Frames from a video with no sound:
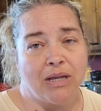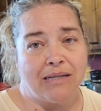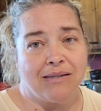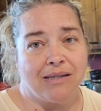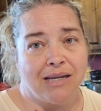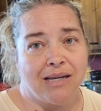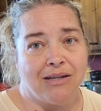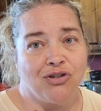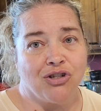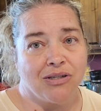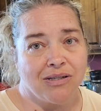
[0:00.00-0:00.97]
and see
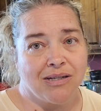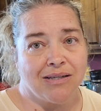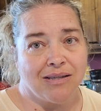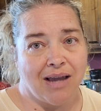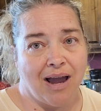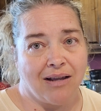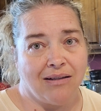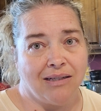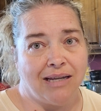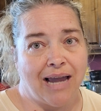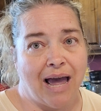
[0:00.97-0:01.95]
just
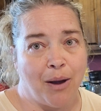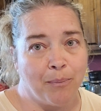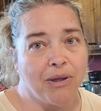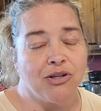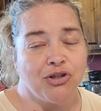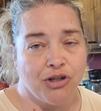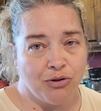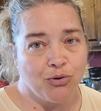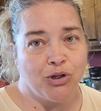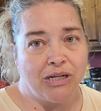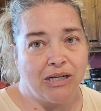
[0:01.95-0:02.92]
exactly how much
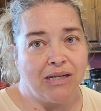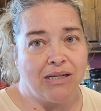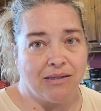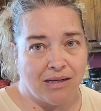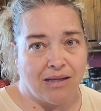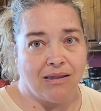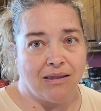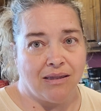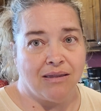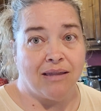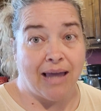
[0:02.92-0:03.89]
nutrient is
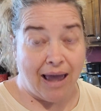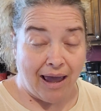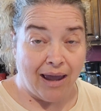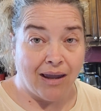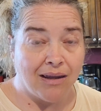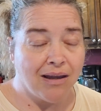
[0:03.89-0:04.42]
in the hay.